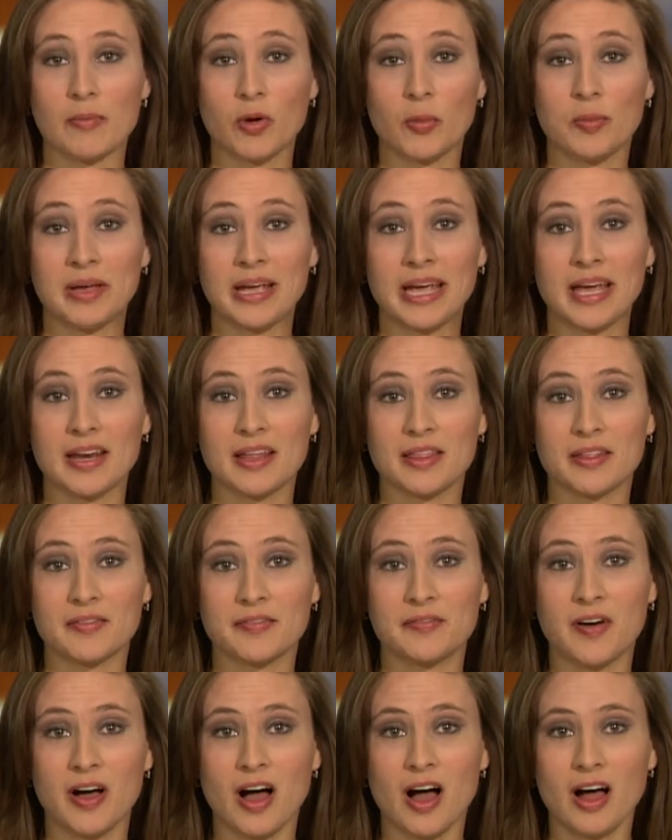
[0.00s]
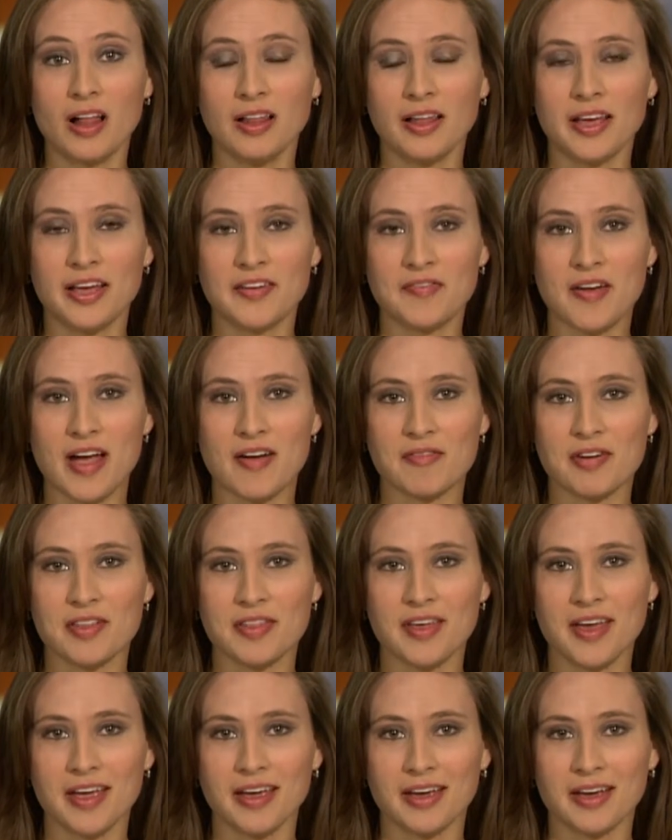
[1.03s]
will begin in the fall if
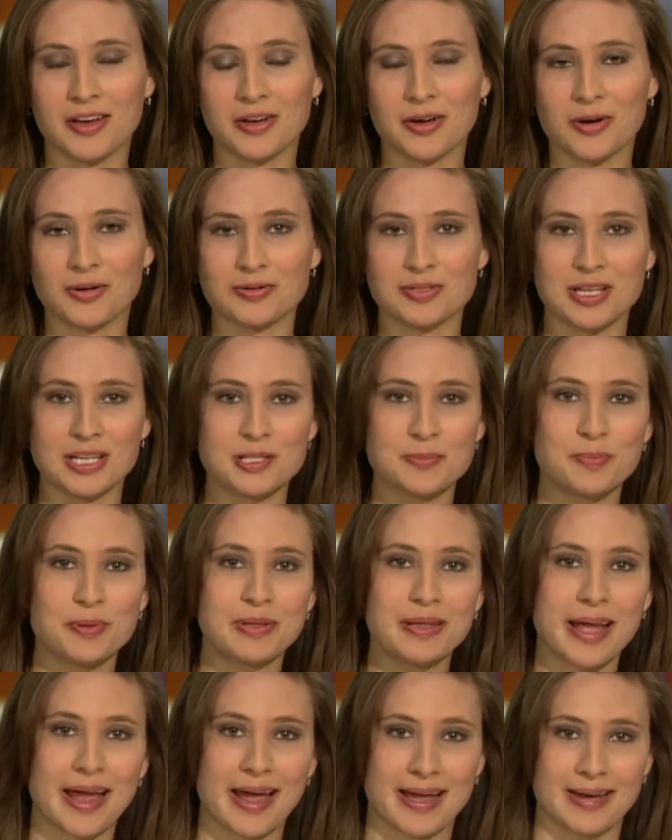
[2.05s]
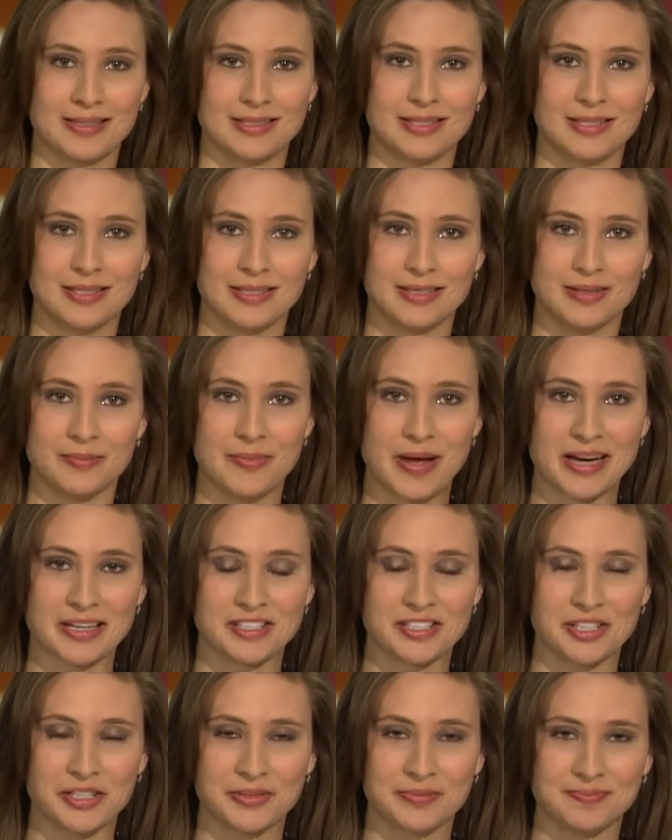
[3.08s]
everything goes as planned.
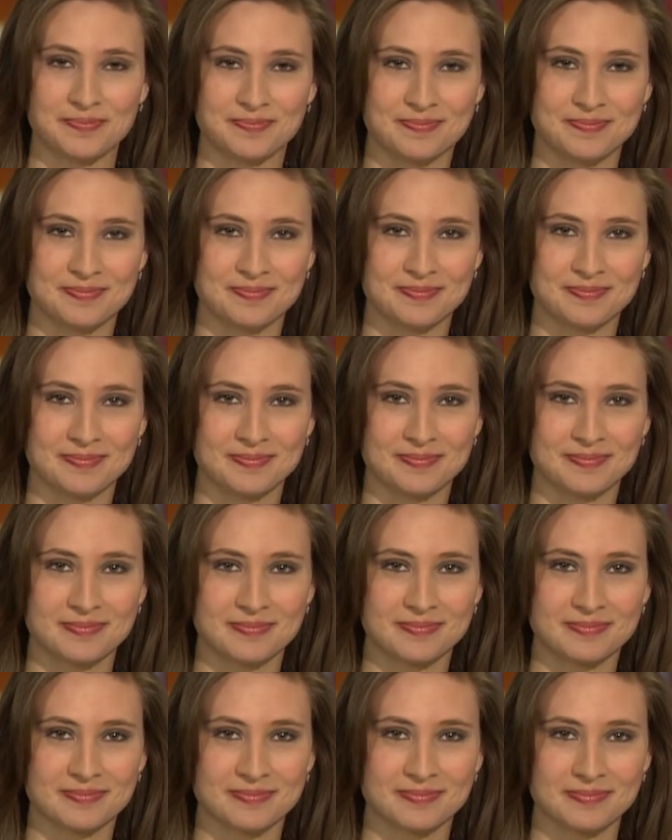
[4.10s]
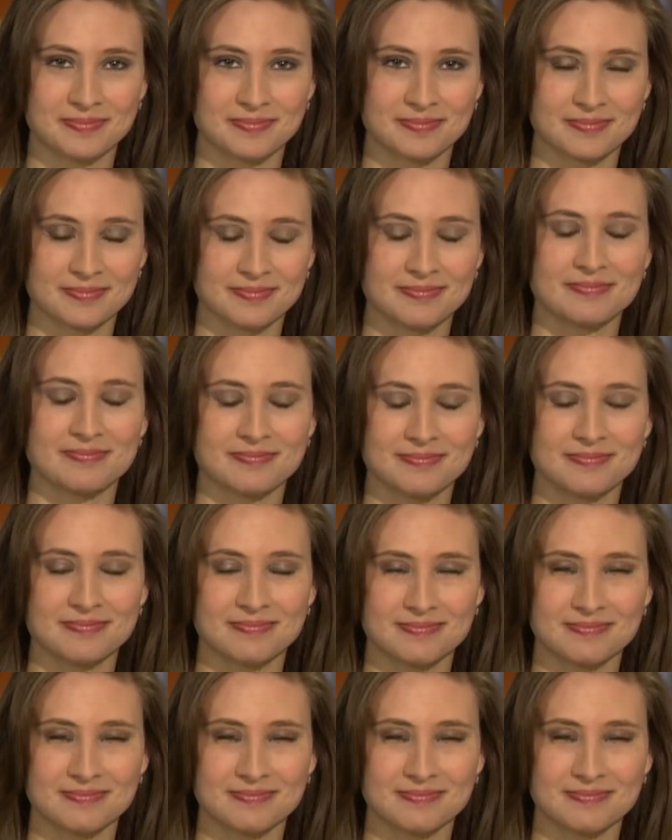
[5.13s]
Back to you. All right. Thanks a lot,